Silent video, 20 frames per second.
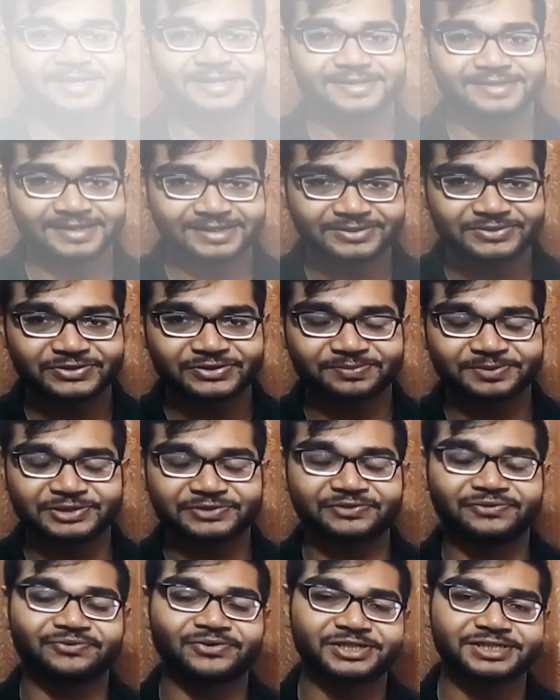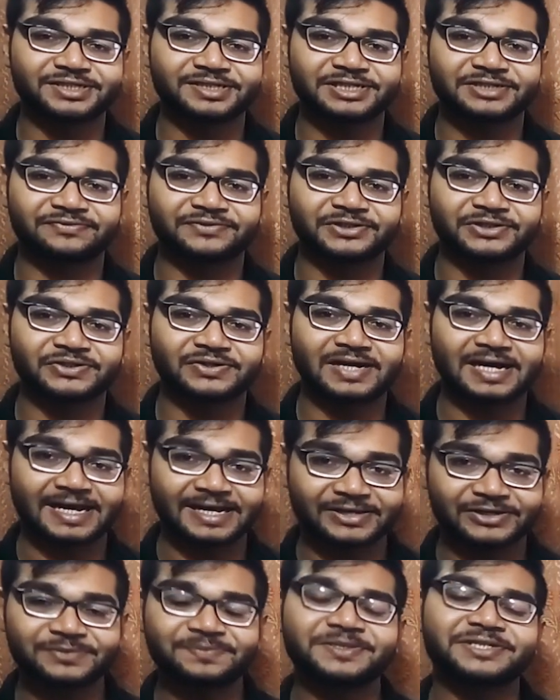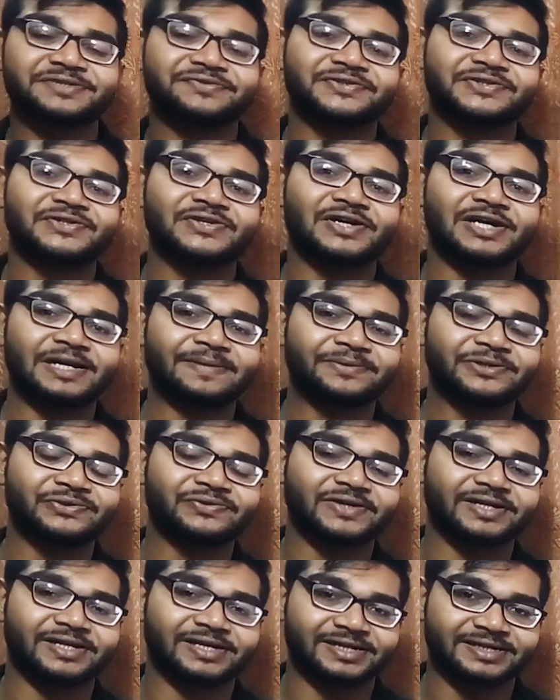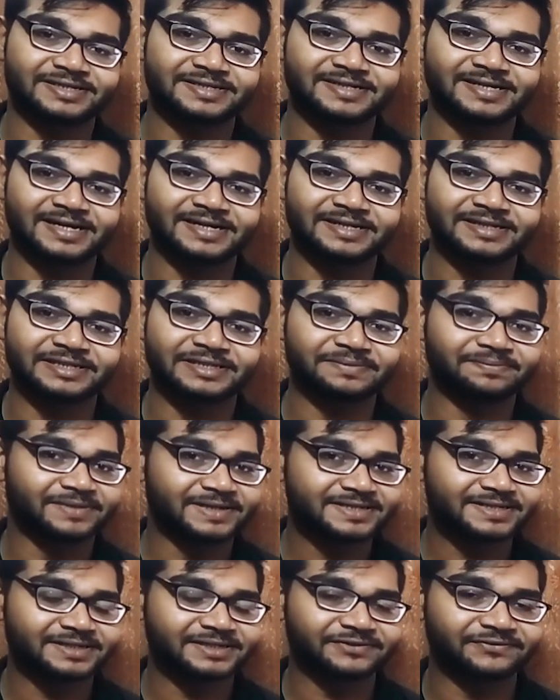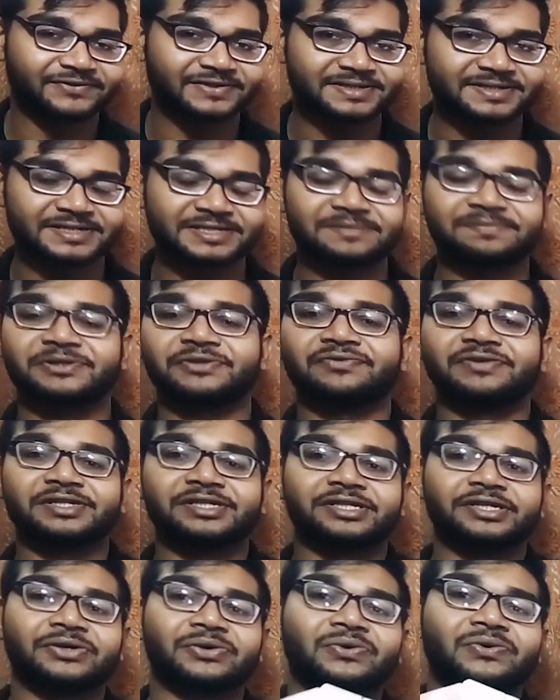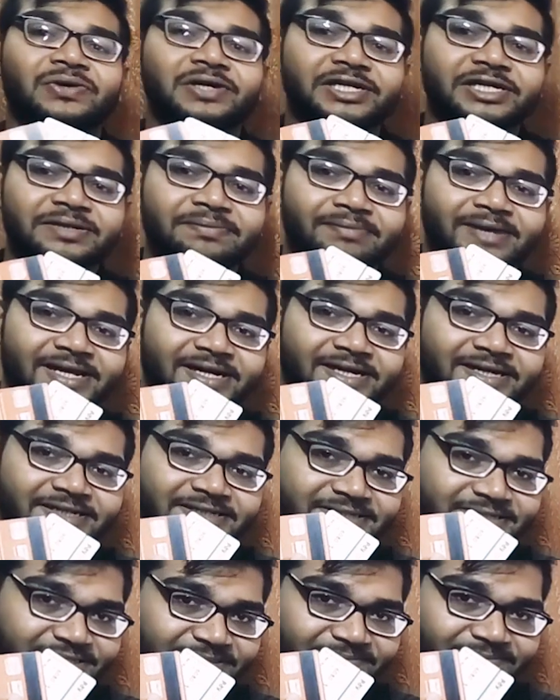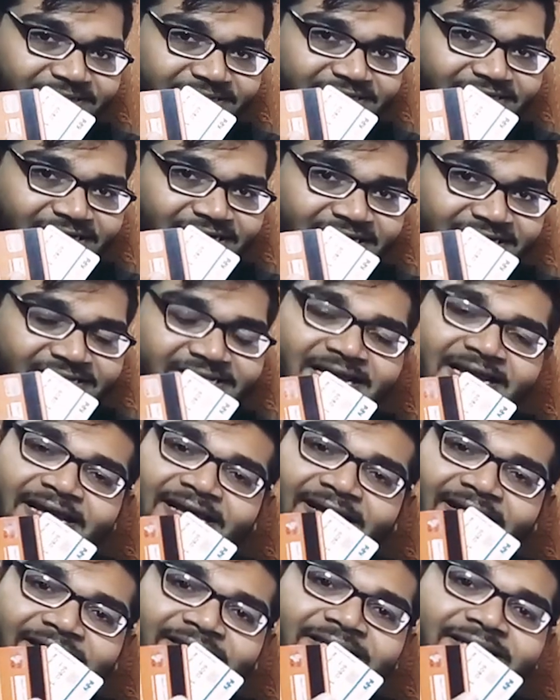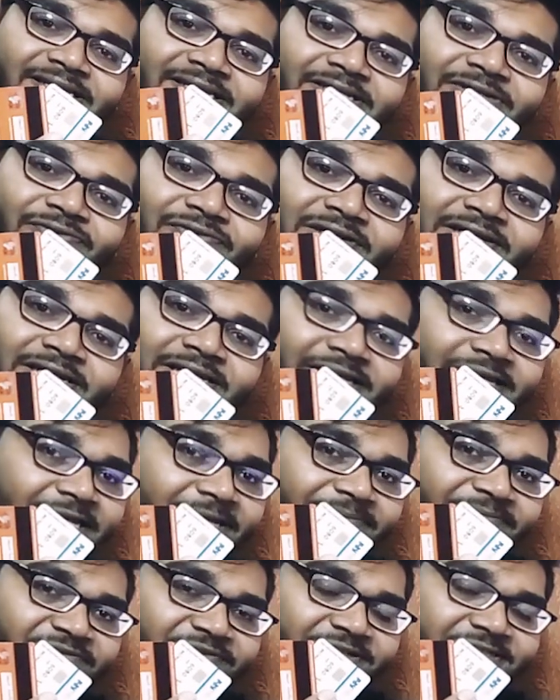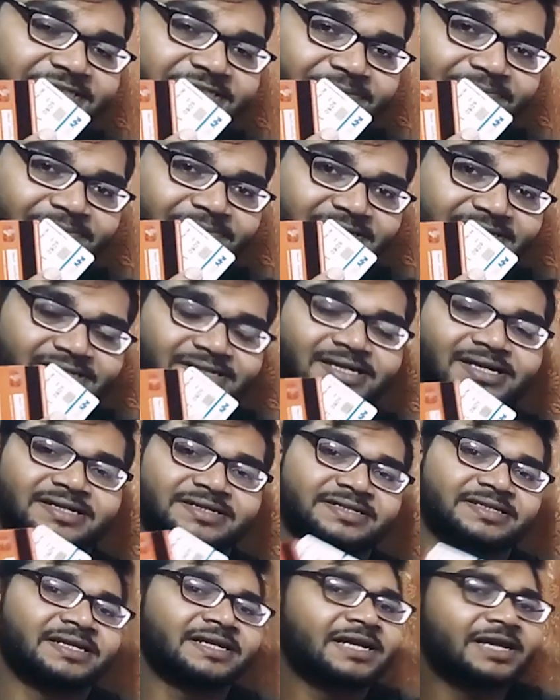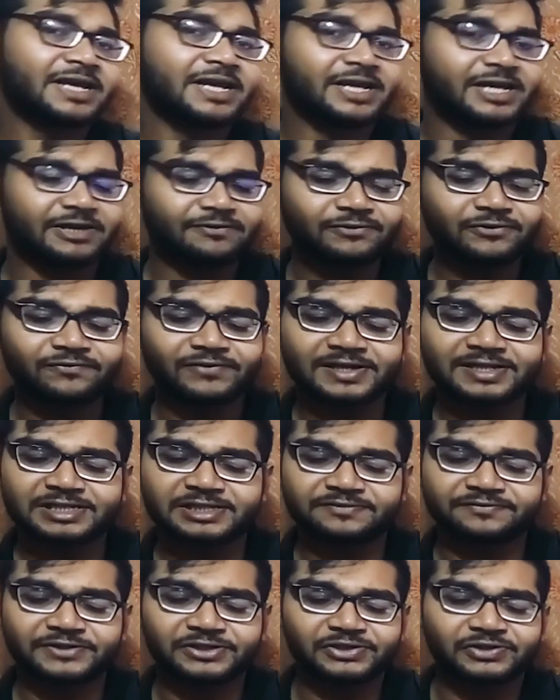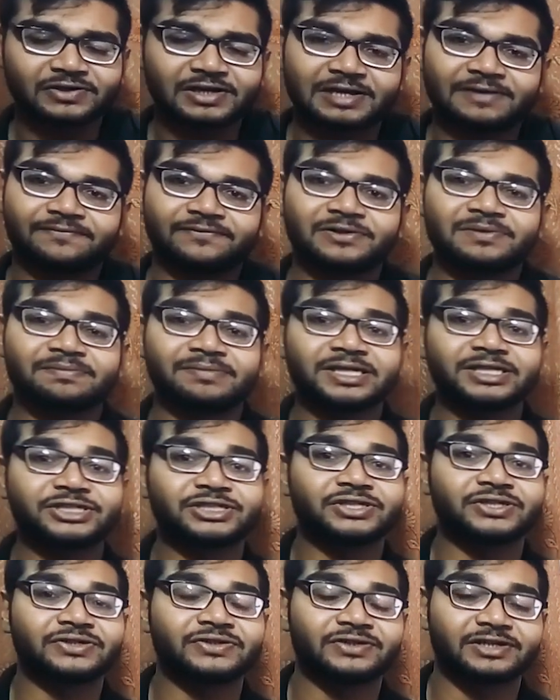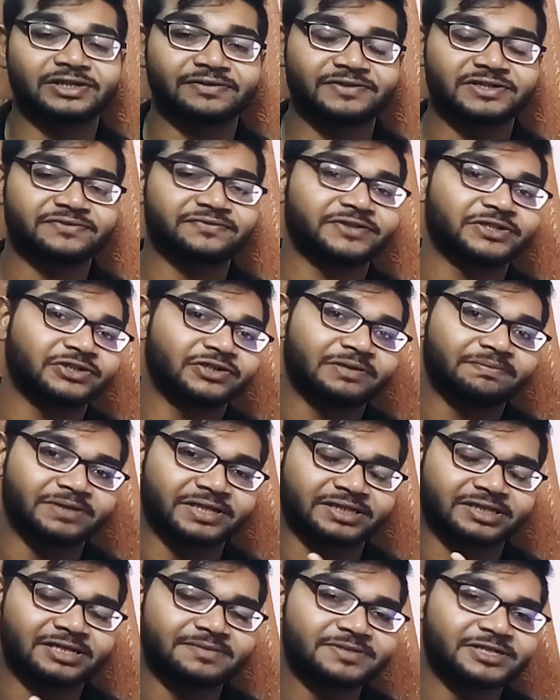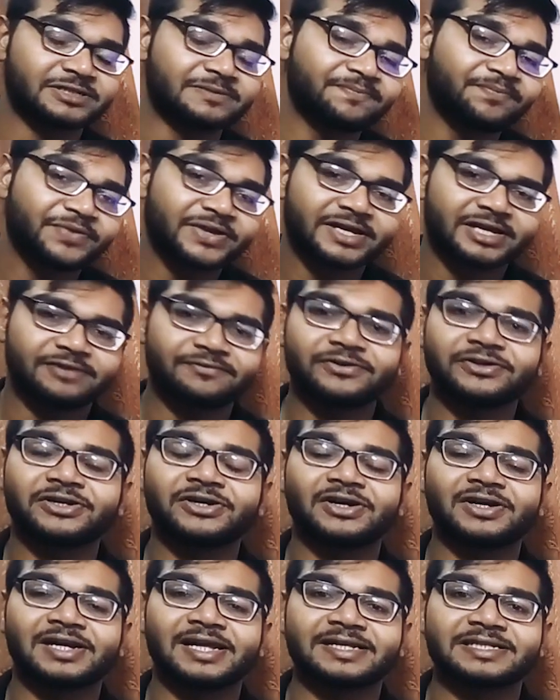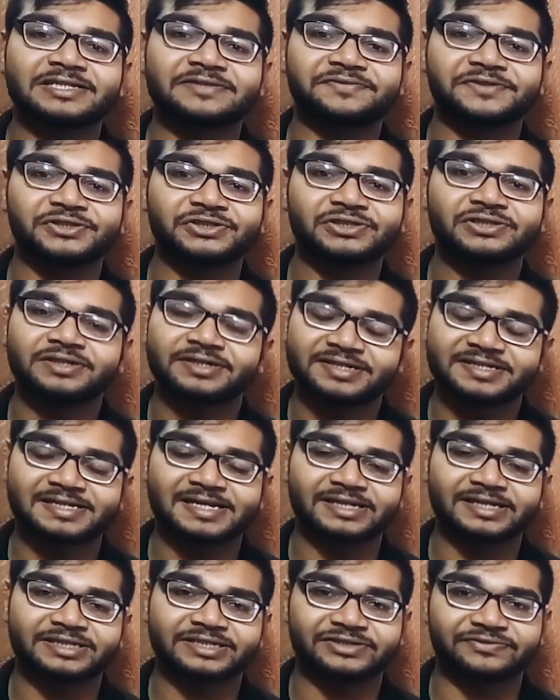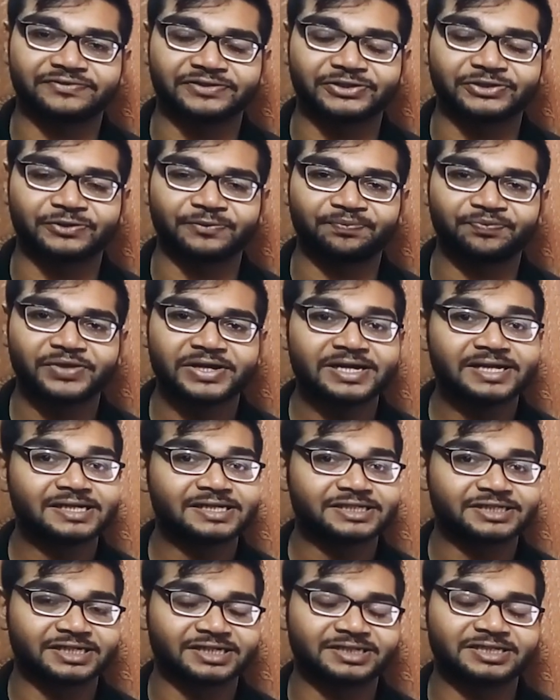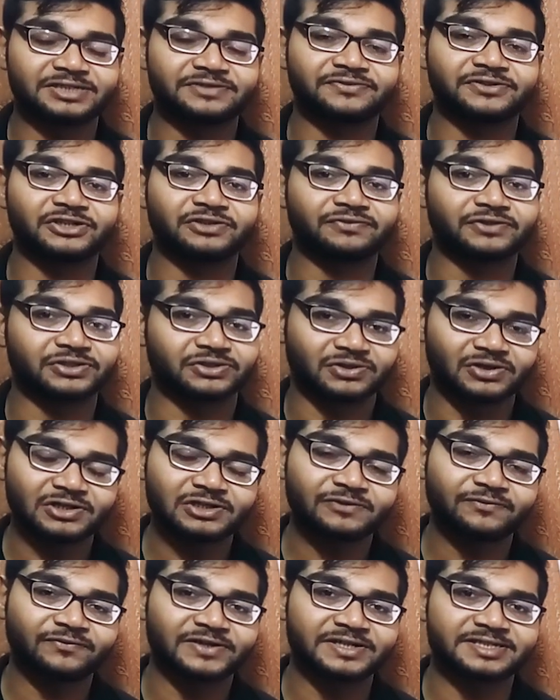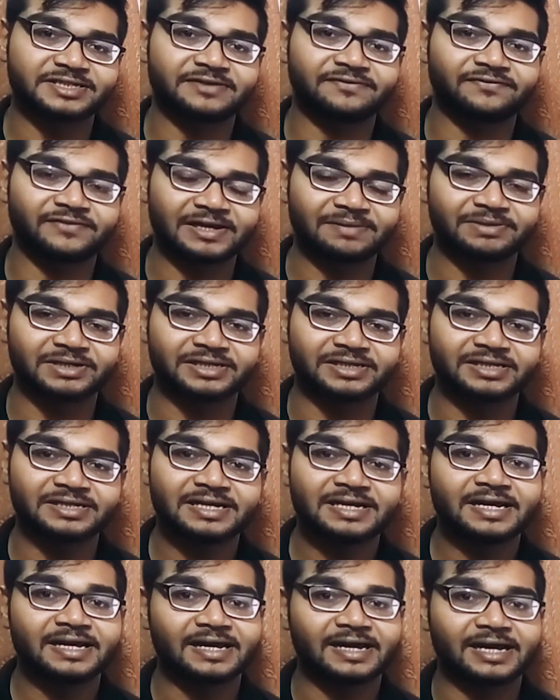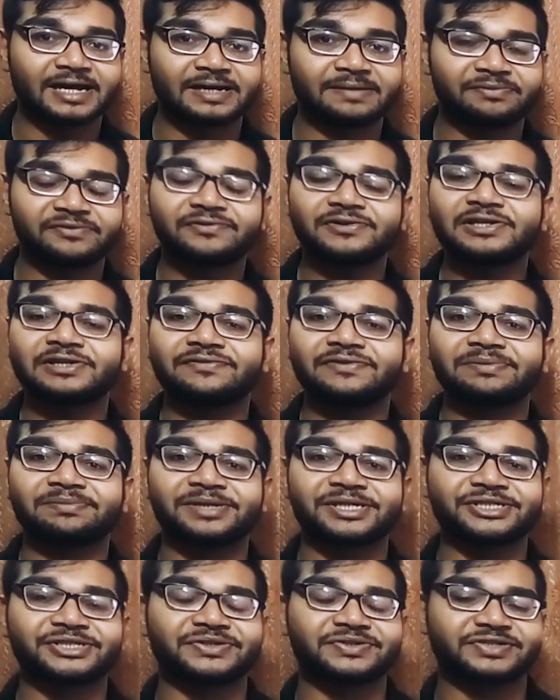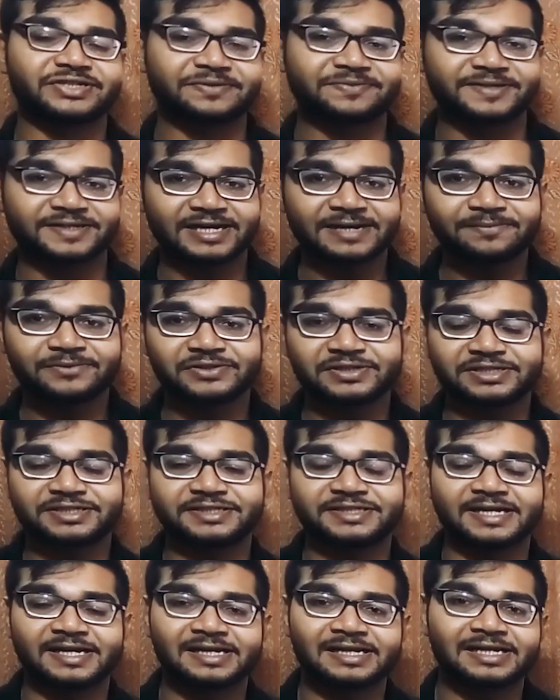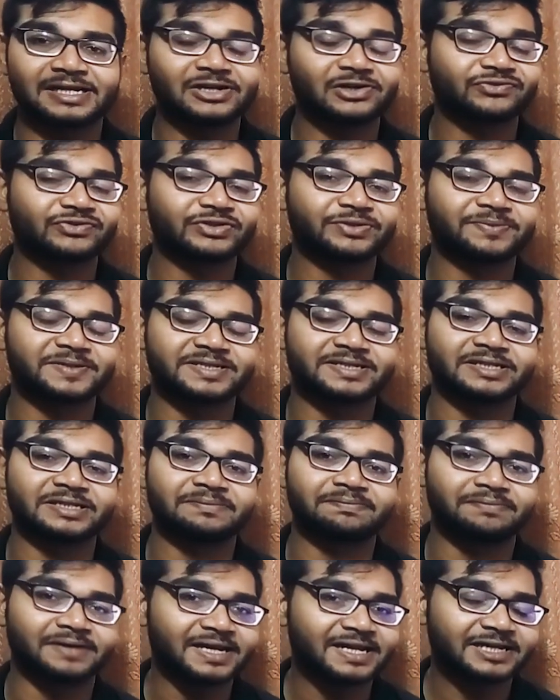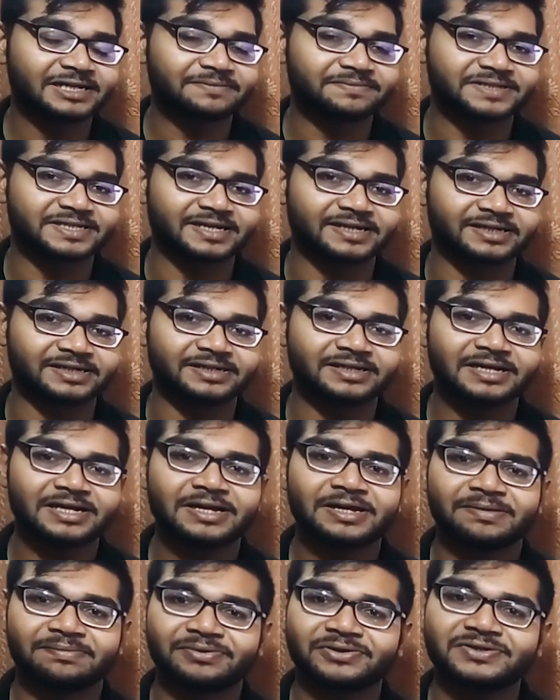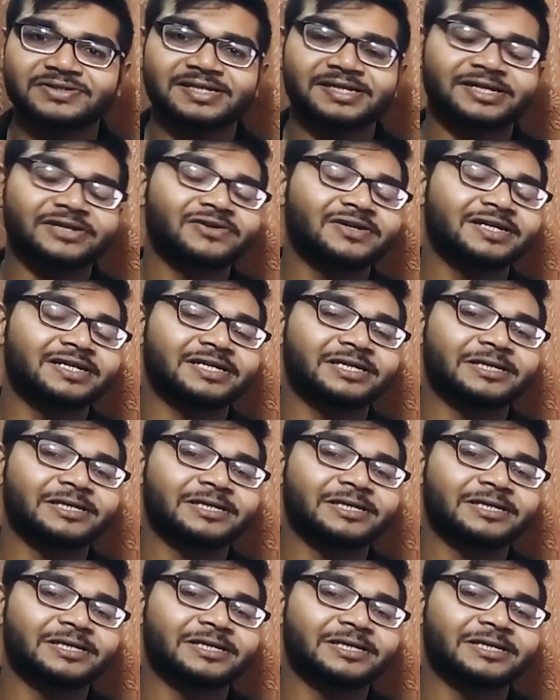Thank you so much for watching this video. I hope this video helped you in understanding the basic differences between the older magnetic strip based cards and the newer EMV chip based cards. If you find this video helpful, make sure to give this video a big thumbs up. If you did not like this video, dislike this video. Share this video with all your friends and family, and before leaving, make sure to subscribe to this channel along with pressing the bell icon beside it, because I regularly